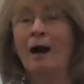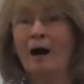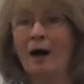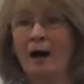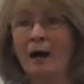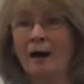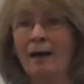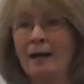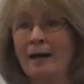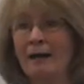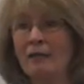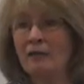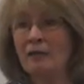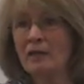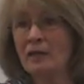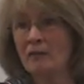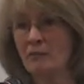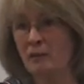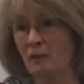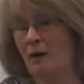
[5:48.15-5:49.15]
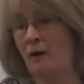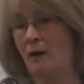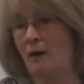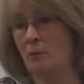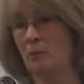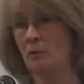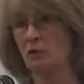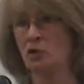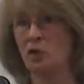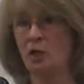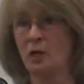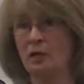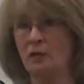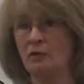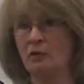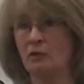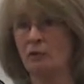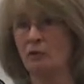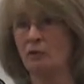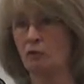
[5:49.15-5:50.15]
I have given up trying
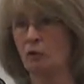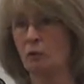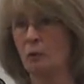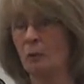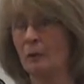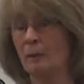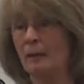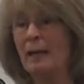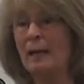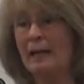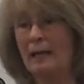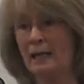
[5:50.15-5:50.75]
to do